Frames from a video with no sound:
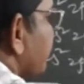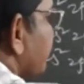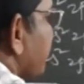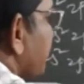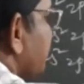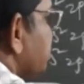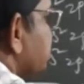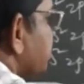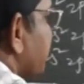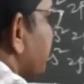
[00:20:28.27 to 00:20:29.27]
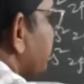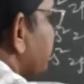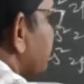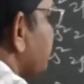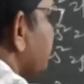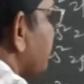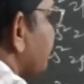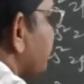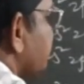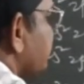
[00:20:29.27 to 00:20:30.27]
electronic
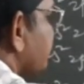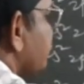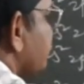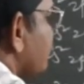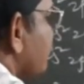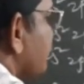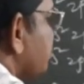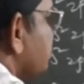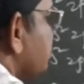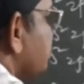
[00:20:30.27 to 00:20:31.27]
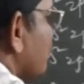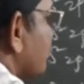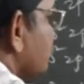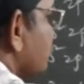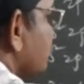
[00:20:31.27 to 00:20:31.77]
configuration. You remember this word?